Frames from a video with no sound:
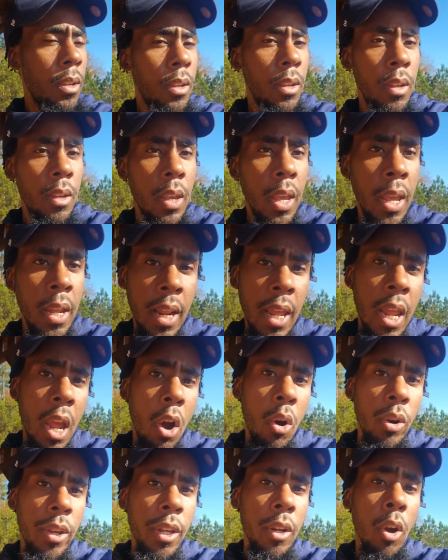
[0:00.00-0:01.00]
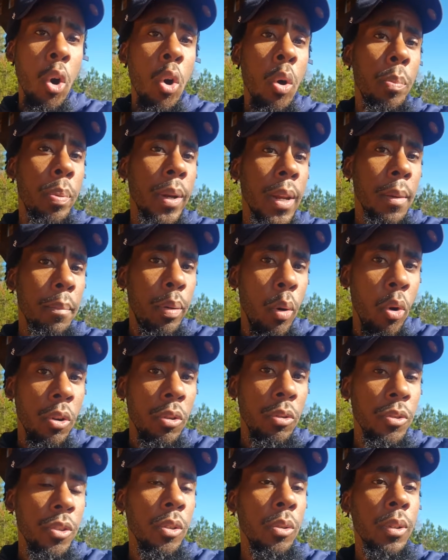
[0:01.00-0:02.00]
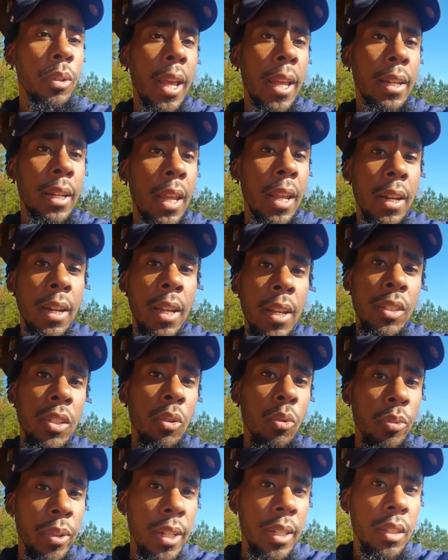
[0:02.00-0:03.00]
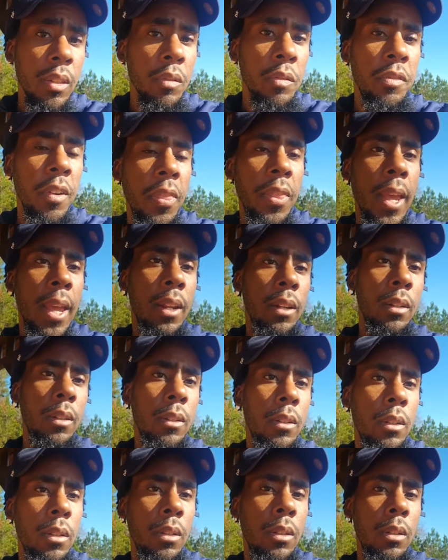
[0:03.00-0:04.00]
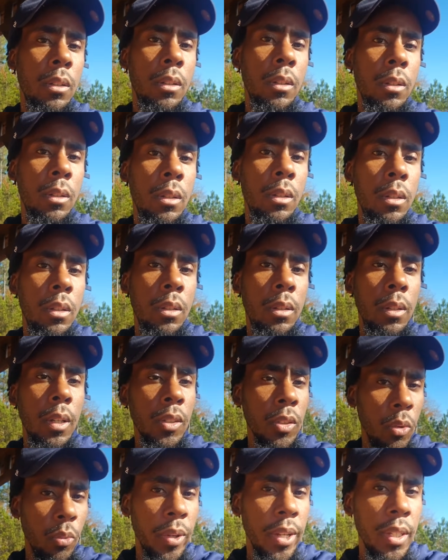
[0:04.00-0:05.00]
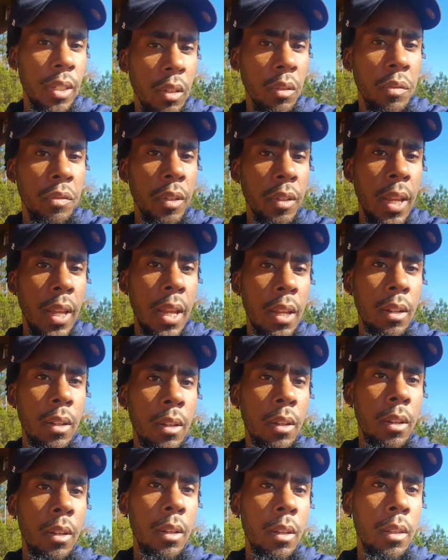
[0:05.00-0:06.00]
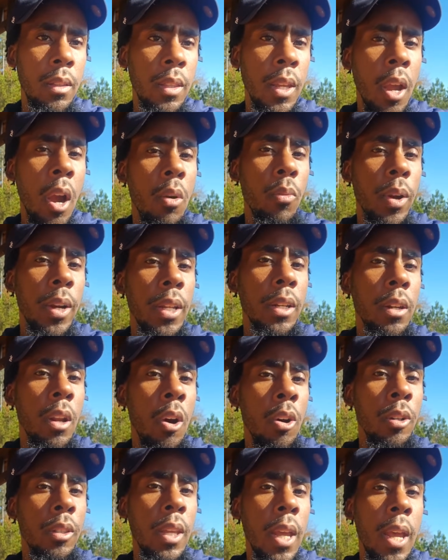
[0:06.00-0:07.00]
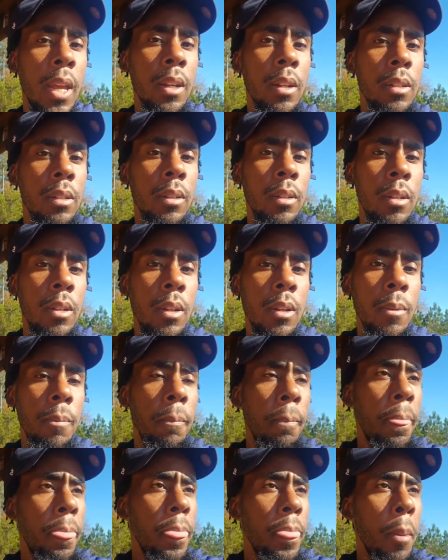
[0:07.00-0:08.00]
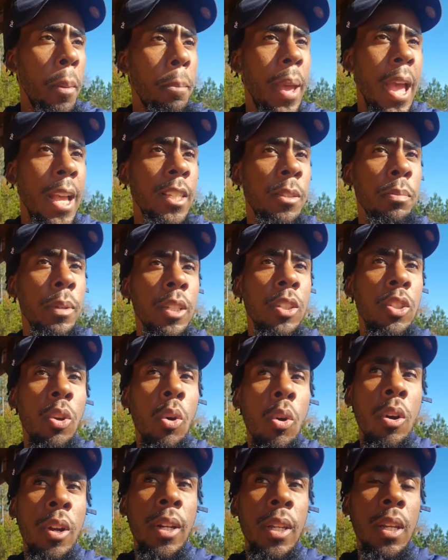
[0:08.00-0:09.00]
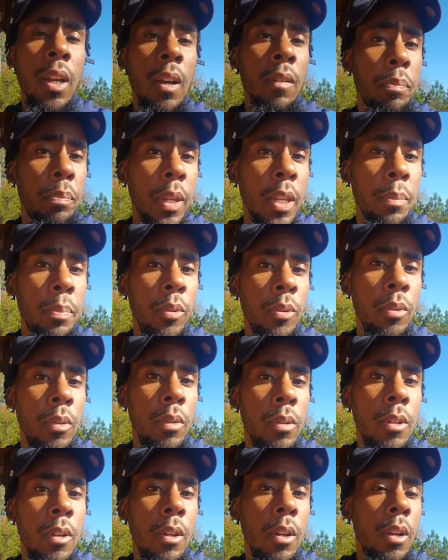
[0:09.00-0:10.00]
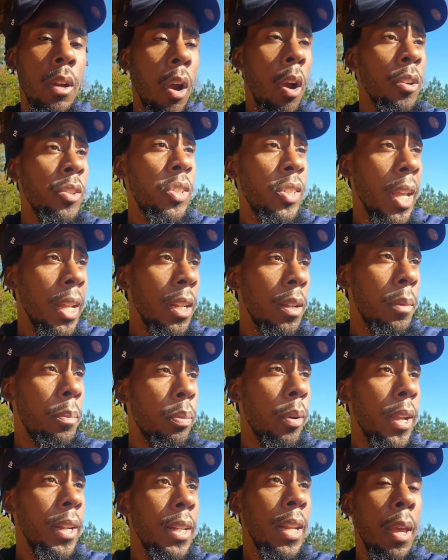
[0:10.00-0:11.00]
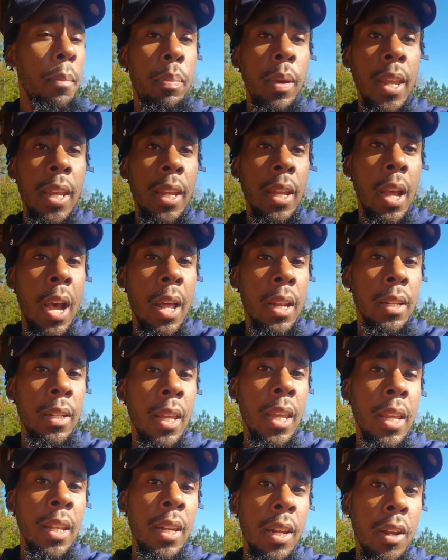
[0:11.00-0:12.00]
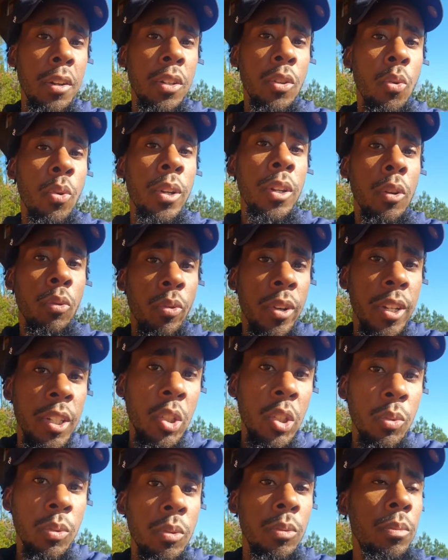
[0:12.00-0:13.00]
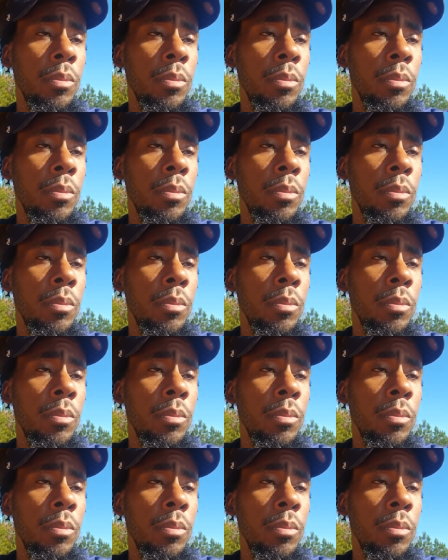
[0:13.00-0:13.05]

And they out here opening portals on that day. There's a reason for that. There's a reason for that. They already know that the mass majority of people are celebrating that pagan holiday and they're doing the ritual.